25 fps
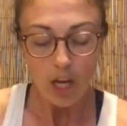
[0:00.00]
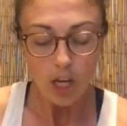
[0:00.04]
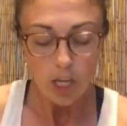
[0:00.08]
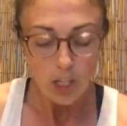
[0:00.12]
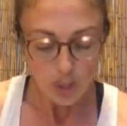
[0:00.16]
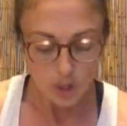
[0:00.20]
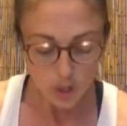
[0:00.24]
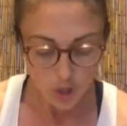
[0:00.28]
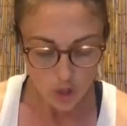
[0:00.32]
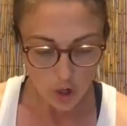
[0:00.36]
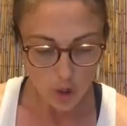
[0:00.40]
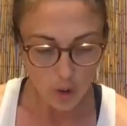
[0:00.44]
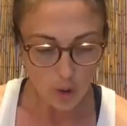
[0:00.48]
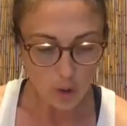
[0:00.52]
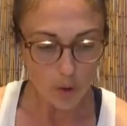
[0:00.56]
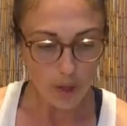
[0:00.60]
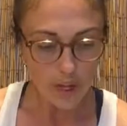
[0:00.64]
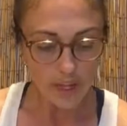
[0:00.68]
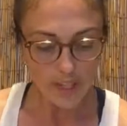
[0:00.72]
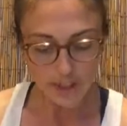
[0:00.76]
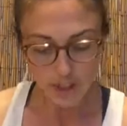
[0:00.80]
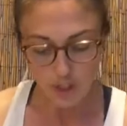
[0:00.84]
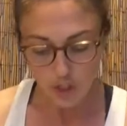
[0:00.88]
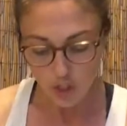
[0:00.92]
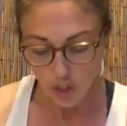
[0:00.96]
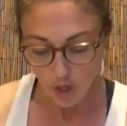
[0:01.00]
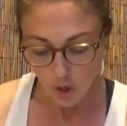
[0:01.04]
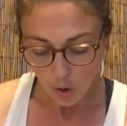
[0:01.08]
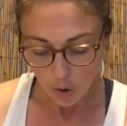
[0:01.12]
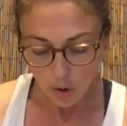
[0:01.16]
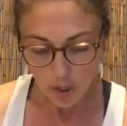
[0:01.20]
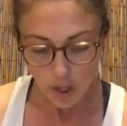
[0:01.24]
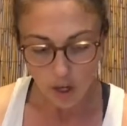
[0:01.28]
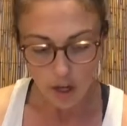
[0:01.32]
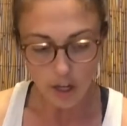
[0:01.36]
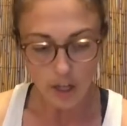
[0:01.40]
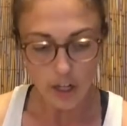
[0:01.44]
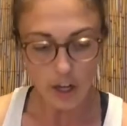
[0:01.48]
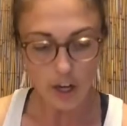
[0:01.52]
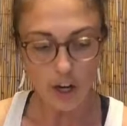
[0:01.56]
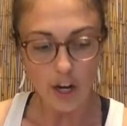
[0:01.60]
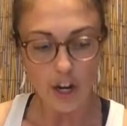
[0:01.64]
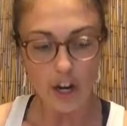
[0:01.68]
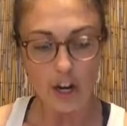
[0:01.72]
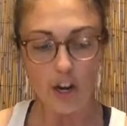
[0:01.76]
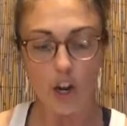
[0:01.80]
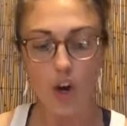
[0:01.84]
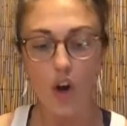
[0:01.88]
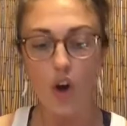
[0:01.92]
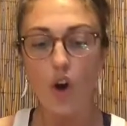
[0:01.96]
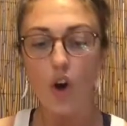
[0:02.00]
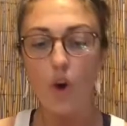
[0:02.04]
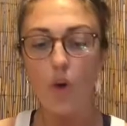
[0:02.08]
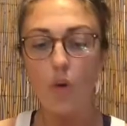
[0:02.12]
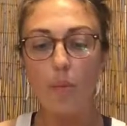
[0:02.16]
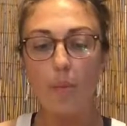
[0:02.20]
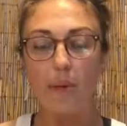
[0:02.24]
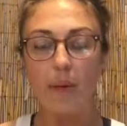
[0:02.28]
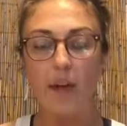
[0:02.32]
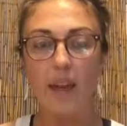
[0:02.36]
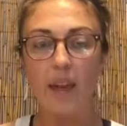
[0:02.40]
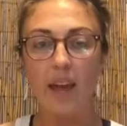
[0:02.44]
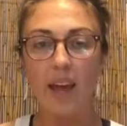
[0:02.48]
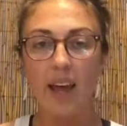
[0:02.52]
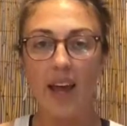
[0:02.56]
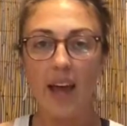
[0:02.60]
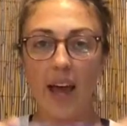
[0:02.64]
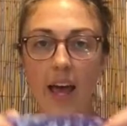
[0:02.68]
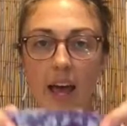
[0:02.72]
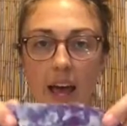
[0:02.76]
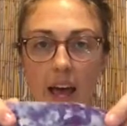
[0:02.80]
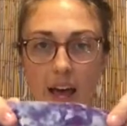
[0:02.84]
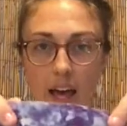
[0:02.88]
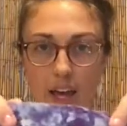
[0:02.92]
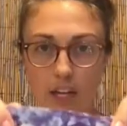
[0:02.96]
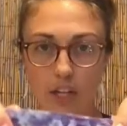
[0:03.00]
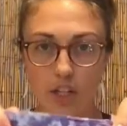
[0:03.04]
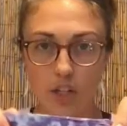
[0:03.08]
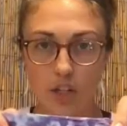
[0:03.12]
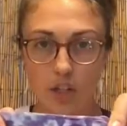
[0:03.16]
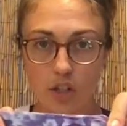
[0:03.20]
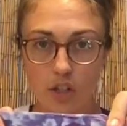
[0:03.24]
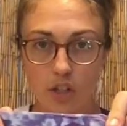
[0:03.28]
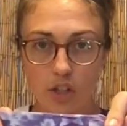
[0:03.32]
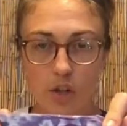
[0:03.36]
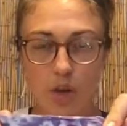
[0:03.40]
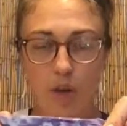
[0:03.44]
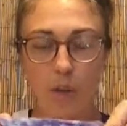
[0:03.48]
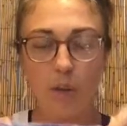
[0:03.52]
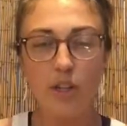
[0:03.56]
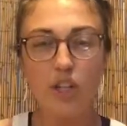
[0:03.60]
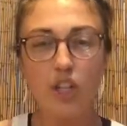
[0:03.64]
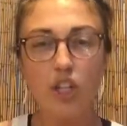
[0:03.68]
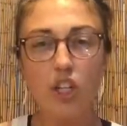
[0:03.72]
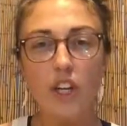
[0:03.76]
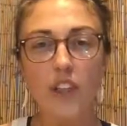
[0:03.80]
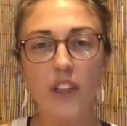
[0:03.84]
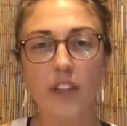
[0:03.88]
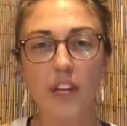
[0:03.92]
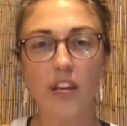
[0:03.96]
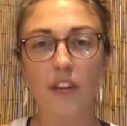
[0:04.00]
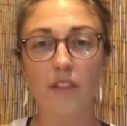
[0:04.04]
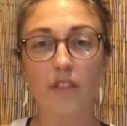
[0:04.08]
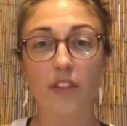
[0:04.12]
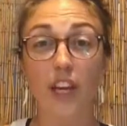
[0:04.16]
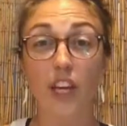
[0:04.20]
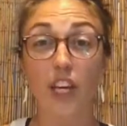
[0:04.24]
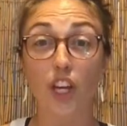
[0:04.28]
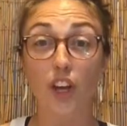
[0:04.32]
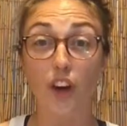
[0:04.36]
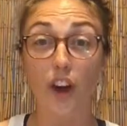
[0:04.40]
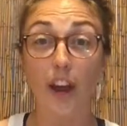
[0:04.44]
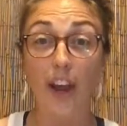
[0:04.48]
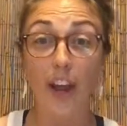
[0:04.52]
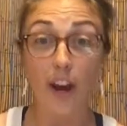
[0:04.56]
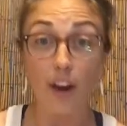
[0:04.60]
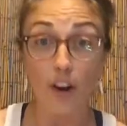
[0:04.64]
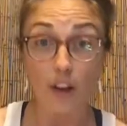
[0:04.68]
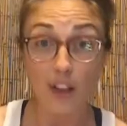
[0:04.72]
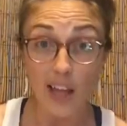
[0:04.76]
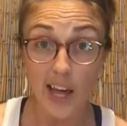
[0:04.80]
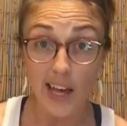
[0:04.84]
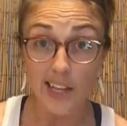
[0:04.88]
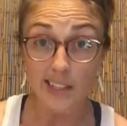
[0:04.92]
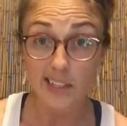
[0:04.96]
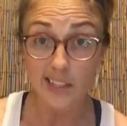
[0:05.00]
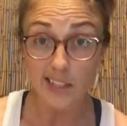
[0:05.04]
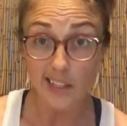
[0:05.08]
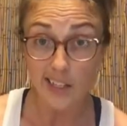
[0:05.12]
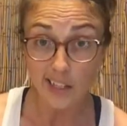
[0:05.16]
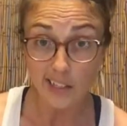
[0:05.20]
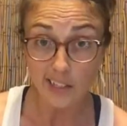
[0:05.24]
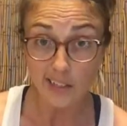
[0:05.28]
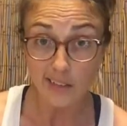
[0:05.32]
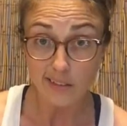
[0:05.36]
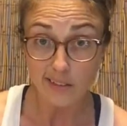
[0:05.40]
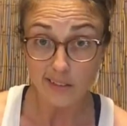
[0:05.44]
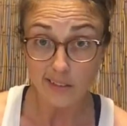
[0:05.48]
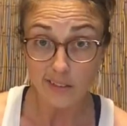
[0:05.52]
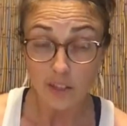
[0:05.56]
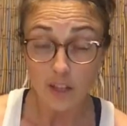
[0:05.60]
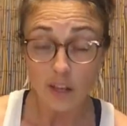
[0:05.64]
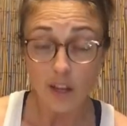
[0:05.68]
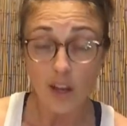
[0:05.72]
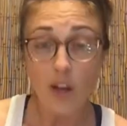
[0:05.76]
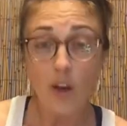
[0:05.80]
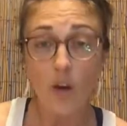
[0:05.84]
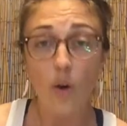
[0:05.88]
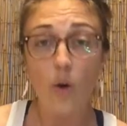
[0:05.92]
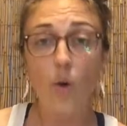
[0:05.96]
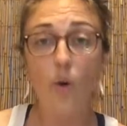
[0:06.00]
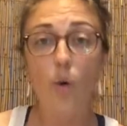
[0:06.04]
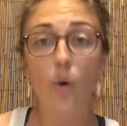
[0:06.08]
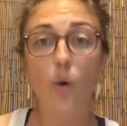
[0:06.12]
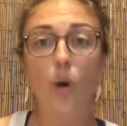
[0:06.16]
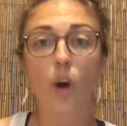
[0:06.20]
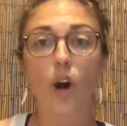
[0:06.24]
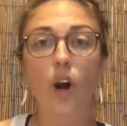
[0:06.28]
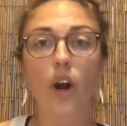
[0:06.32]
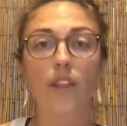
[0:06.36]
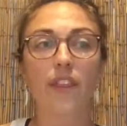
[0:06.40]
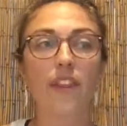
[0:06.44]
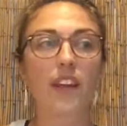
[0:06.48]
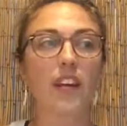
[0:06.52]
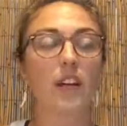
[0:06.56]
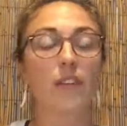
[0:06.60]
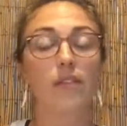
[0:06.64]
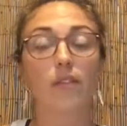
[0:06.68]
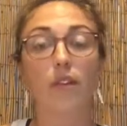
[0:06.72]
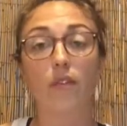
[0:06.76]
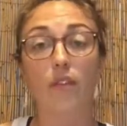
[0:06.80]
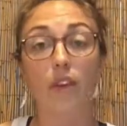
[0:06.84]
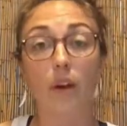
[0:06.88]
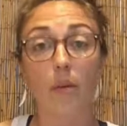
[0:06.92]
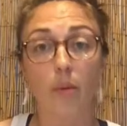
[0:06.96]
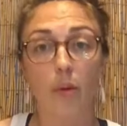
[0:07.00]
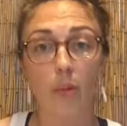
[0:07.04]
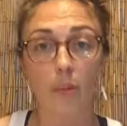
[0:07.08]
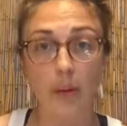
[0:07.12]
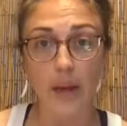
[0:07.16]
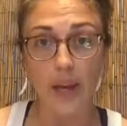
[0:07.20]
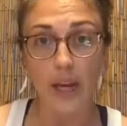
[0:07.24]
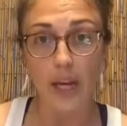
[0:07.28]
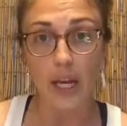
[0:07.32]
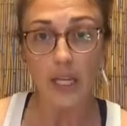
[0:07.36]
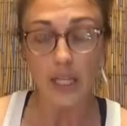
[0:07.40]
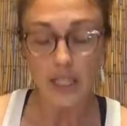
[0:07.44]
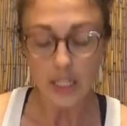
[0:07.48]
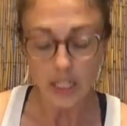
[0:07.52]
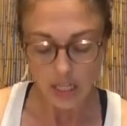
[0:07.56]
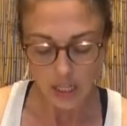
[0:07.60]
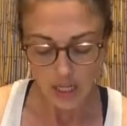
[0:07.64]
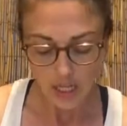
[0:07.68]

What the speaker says: So it's no longer an open edge. So I want you to think of like your hair elastic, or think of a rubber band.